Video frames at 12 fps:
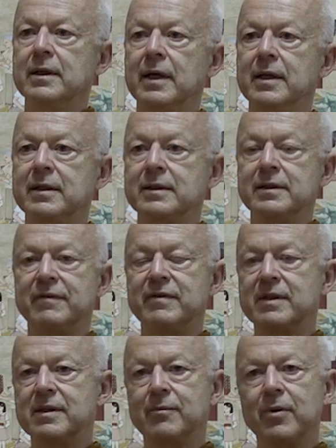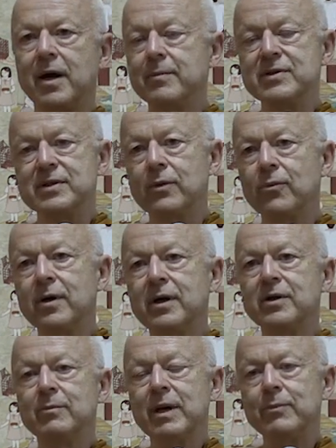And if it, the problem is at
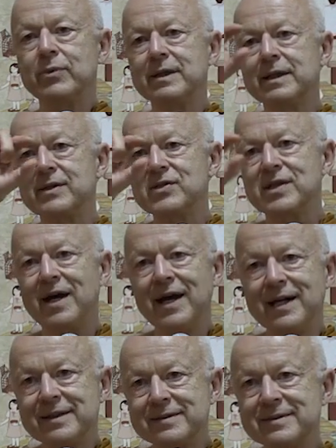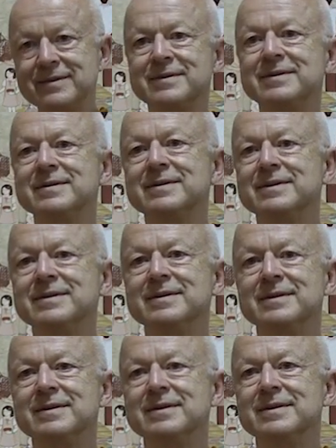work, you might put a little sign
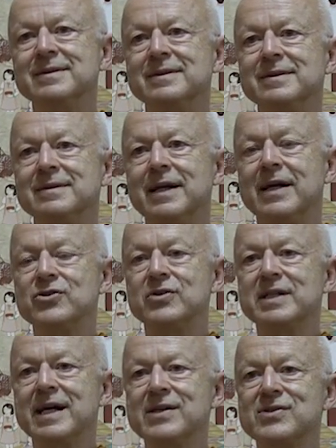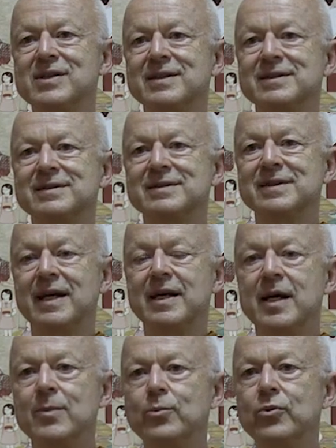at your desk.
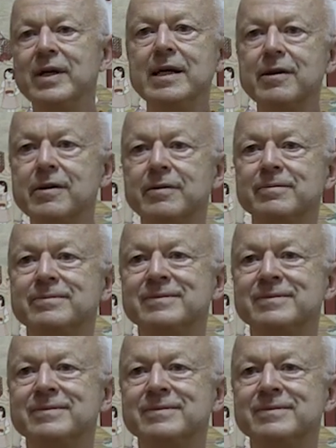Okay, breathe.